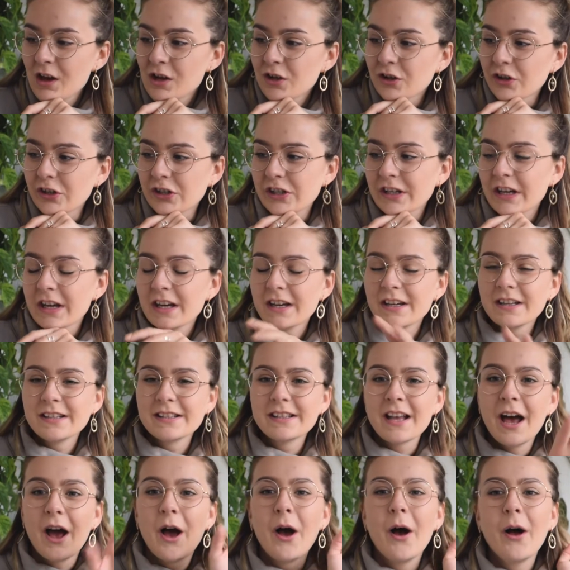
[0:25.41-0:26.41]
Just
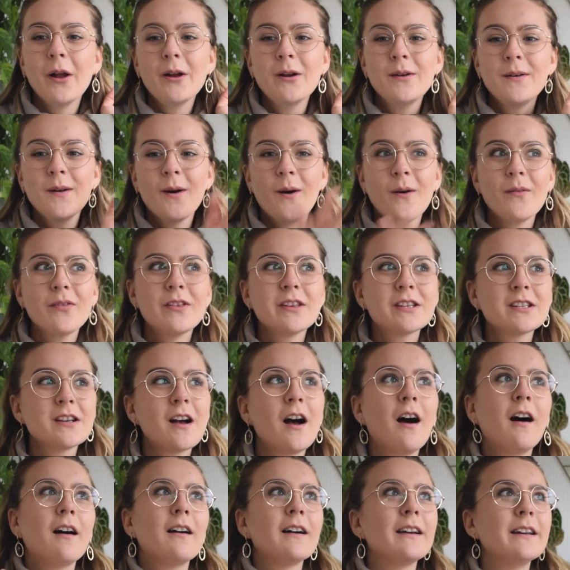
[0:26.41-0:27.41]
because a lot of the
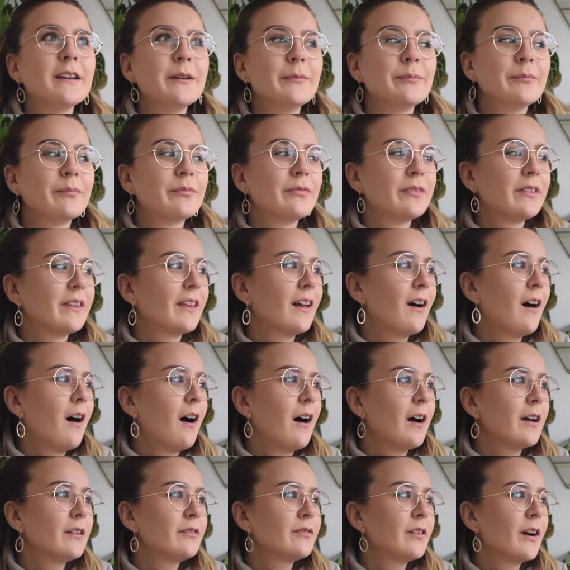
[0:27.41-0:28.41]
time
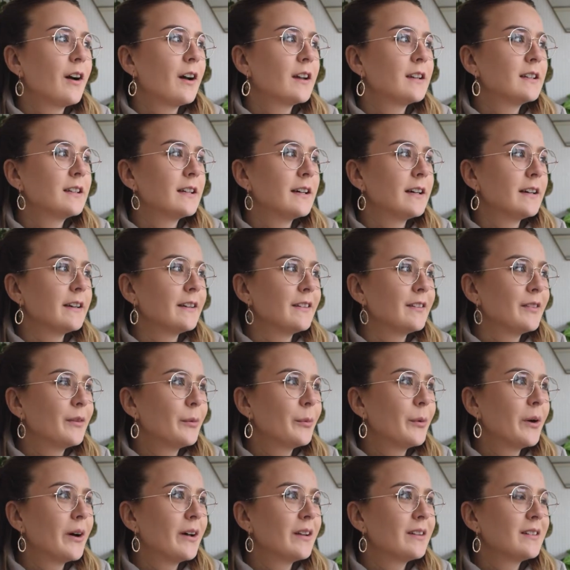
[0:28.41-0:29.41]
I find like the
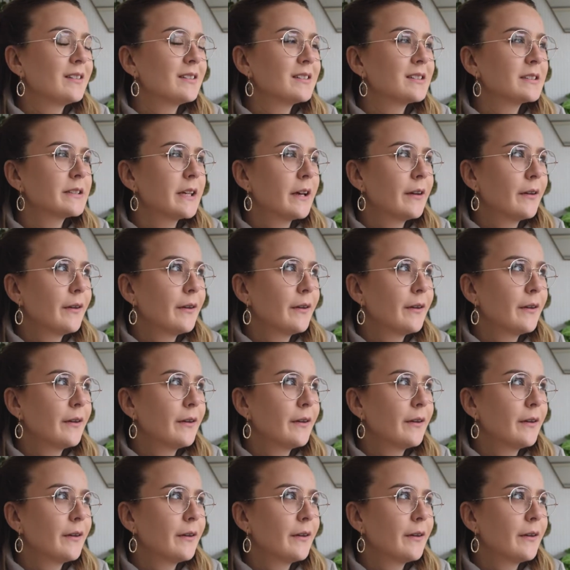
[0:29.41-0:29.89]
ones,